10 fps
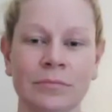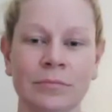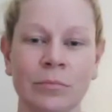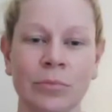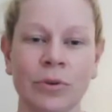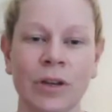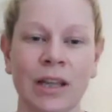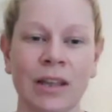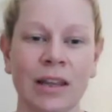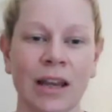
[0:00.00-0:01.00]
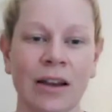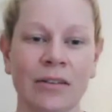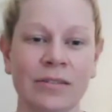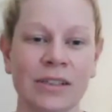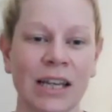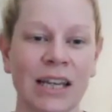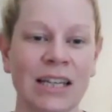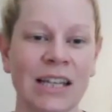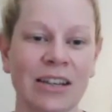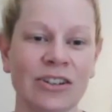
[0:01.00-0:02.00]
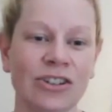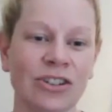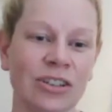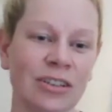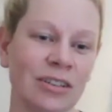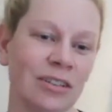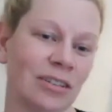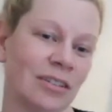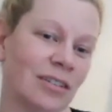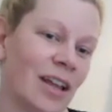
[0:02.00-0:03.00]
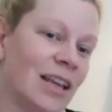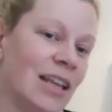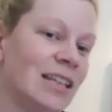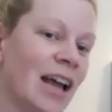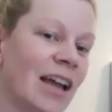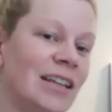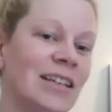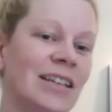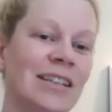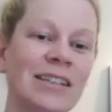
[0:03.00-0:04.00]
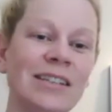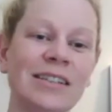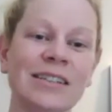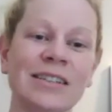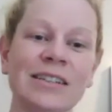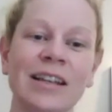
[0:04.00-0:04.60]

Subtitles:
Breathing out any tension, any tightness.